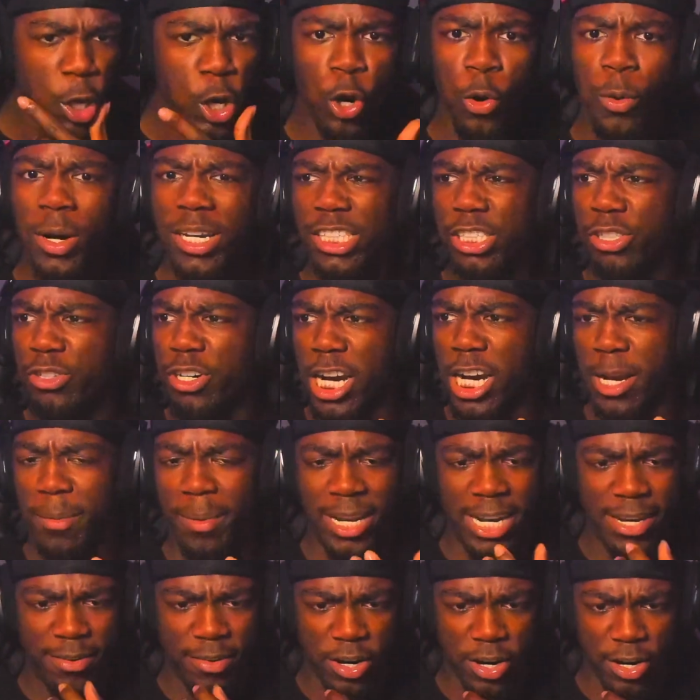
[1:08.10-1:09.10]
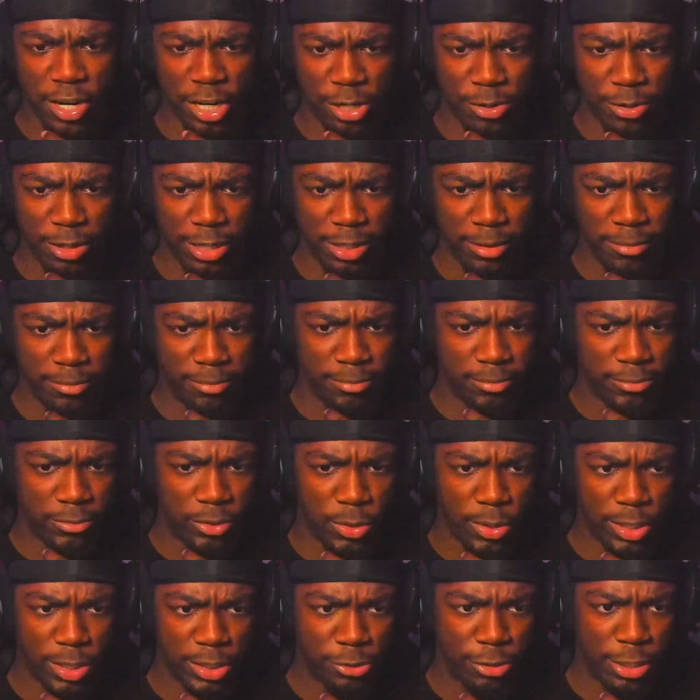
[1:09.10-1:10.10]
Who is Grip? I never heard of Grip.
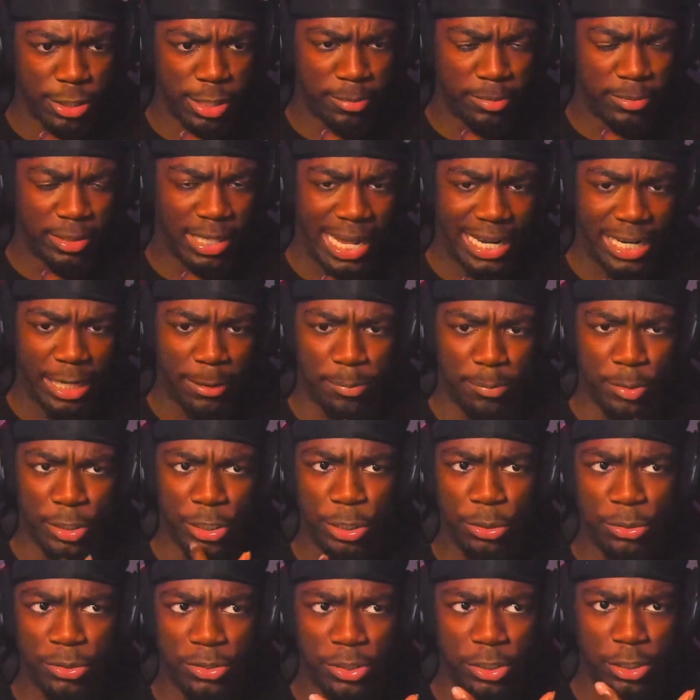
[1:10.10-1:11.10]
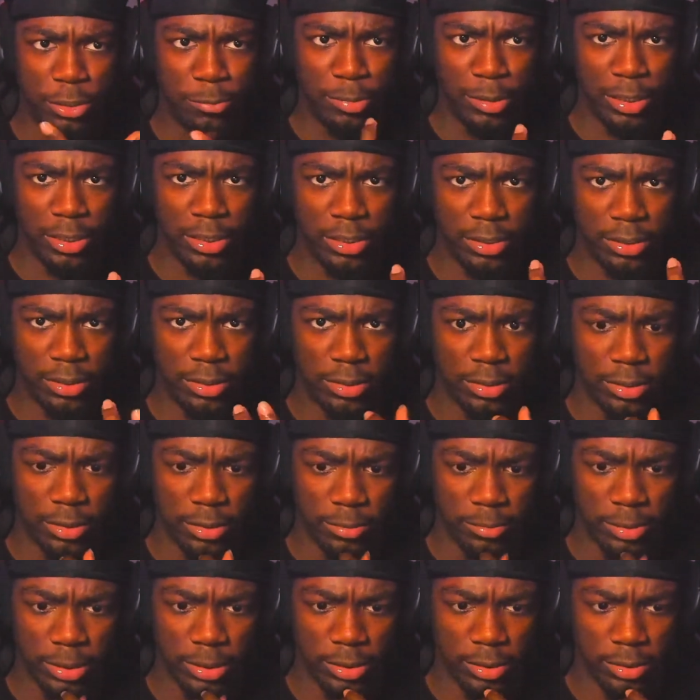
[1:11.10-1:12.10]
Or is Grip like a producer, but you
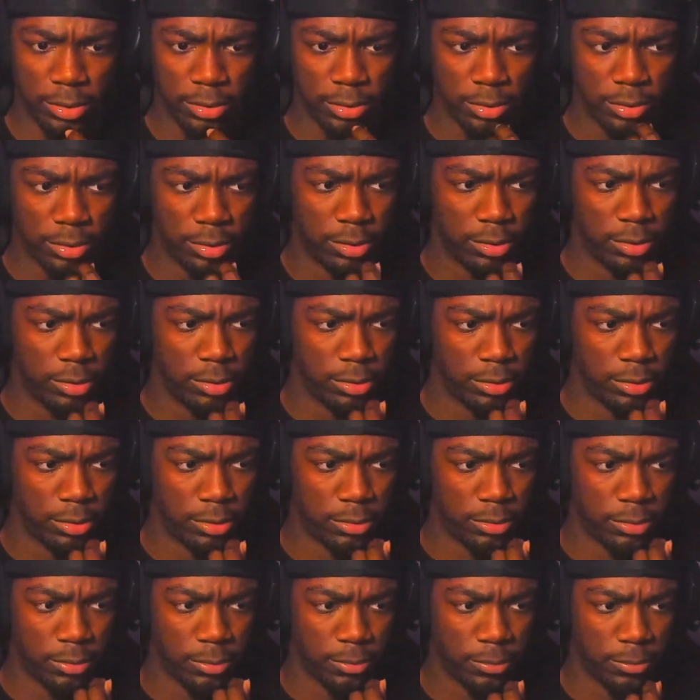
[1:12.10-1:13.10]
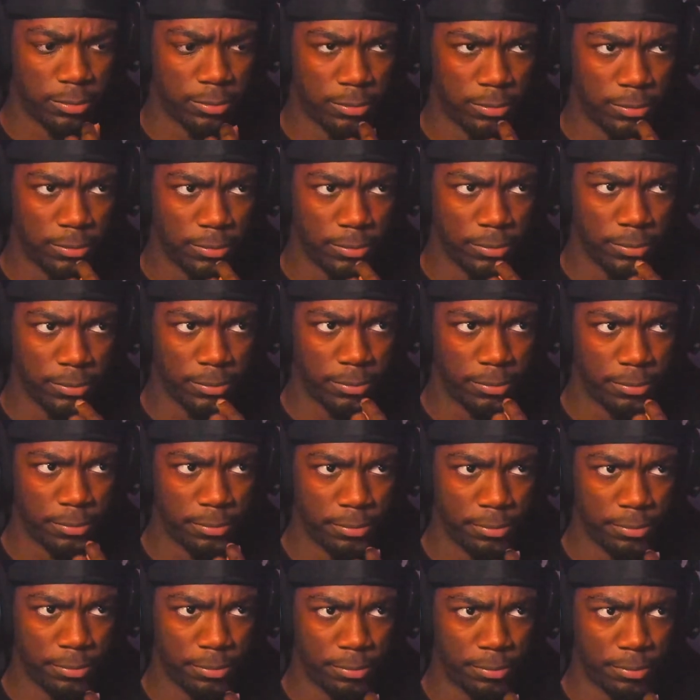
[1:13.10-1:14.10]
know what I'm saying? On what do you base your
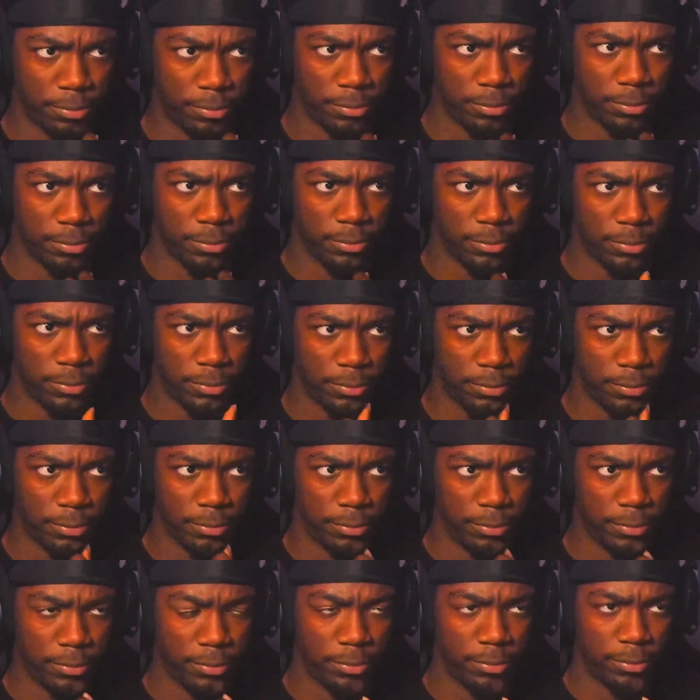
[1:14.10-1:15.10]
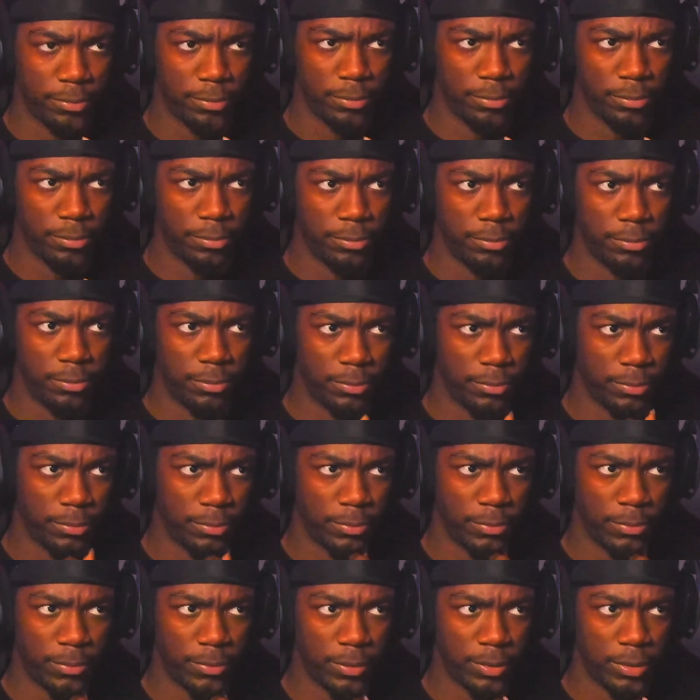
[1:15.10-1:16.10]
life, my friend? Life,
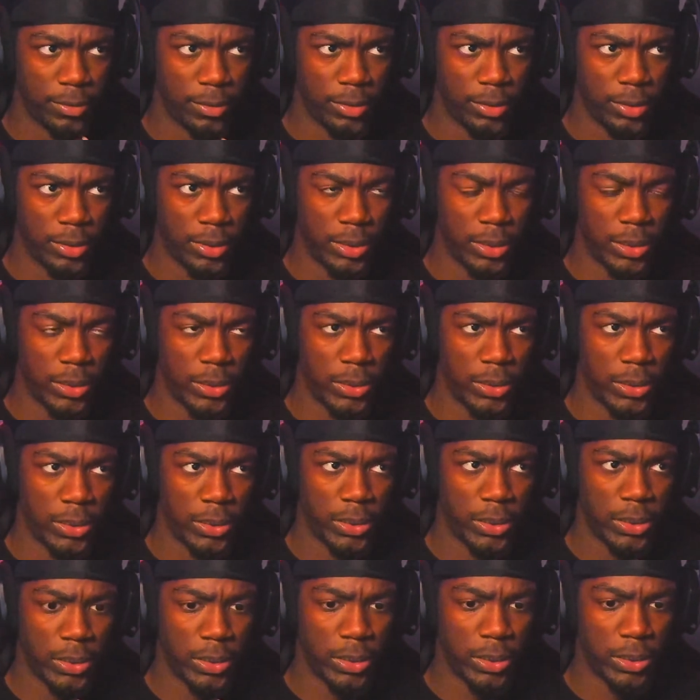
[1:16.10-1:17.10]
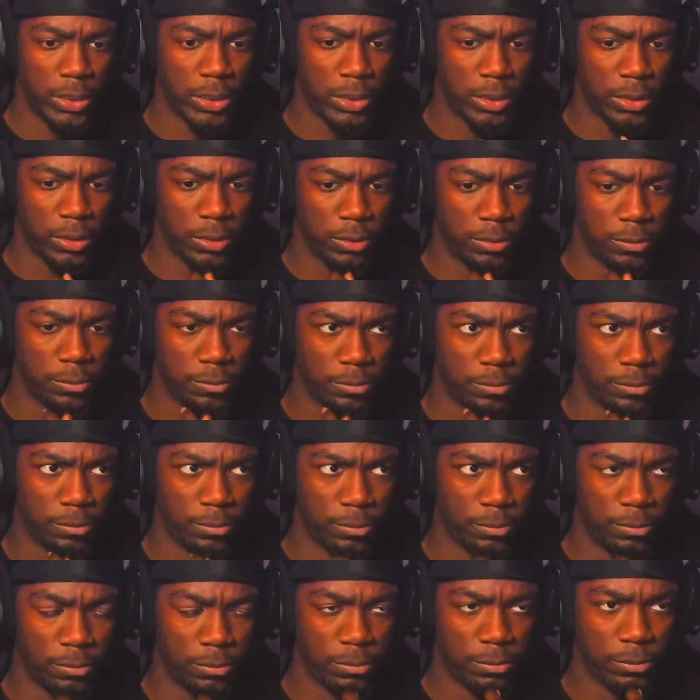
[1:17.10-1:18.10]
my
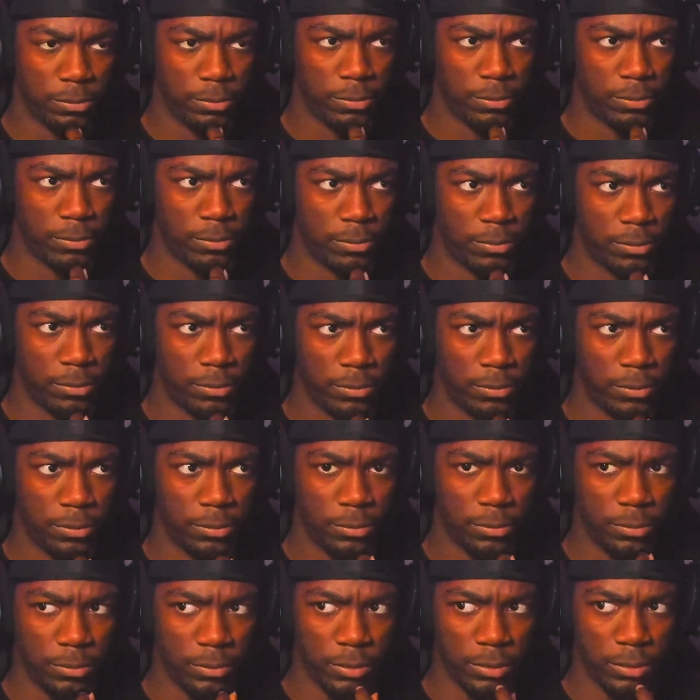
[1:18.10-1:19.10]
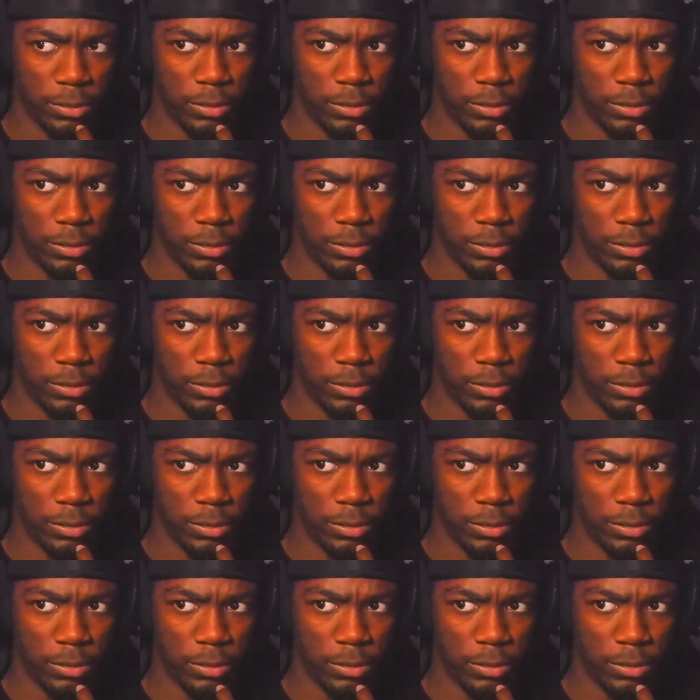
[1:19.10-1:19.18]
friend. Can you see a rap?